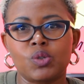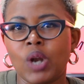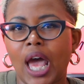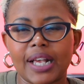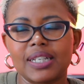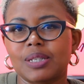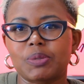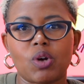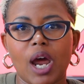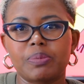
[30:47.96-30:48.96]
like and
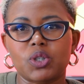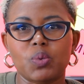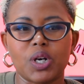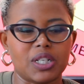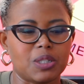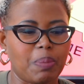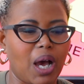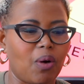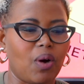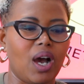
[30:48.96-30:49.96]
subscribe to Workers'
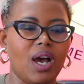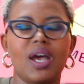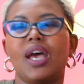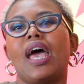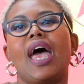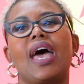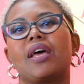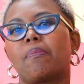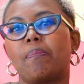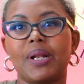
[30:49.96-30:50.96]
Power,
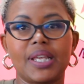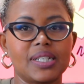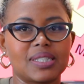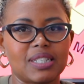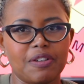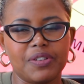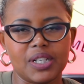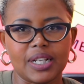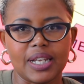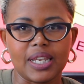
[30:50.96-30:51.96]
and please
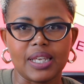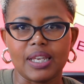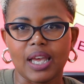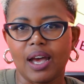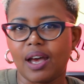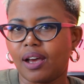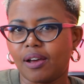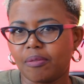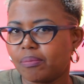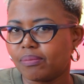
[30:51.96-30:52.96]
definitely
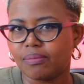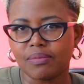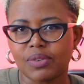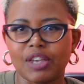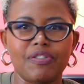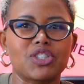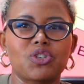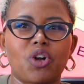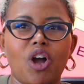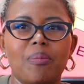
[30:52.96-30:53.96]
give
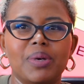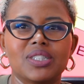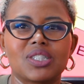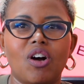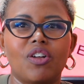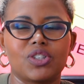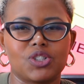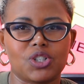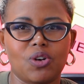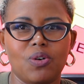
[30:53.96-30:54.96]
us your comments on the
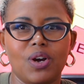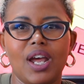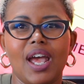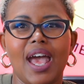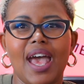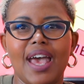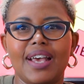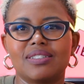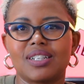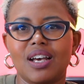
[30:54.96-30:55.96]
show.
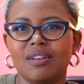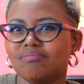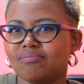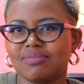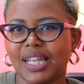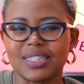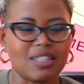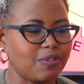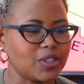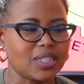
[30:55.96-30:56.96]
And that's
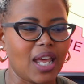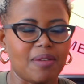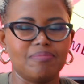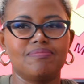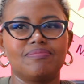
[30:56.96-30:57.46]
it for today.